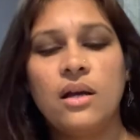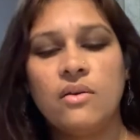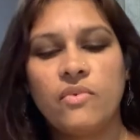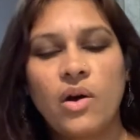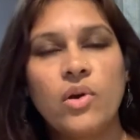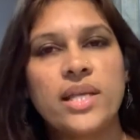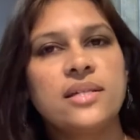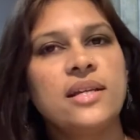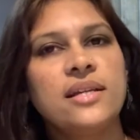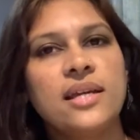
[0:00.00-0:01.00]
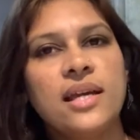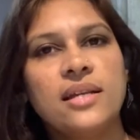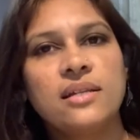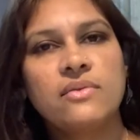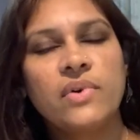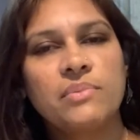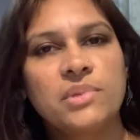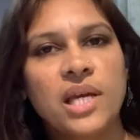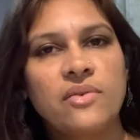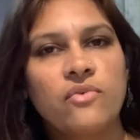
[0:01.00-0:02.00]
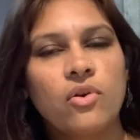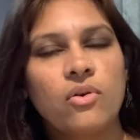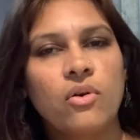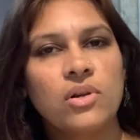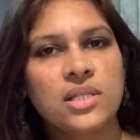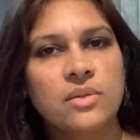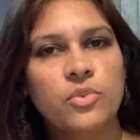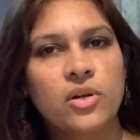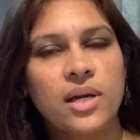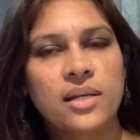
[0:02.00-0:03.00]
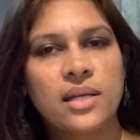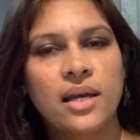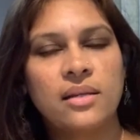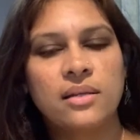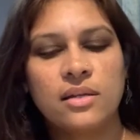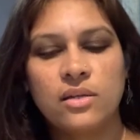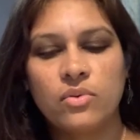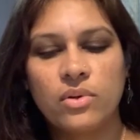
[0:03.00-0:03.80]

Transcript: WOW has a dedicated website for all its products and uh, you,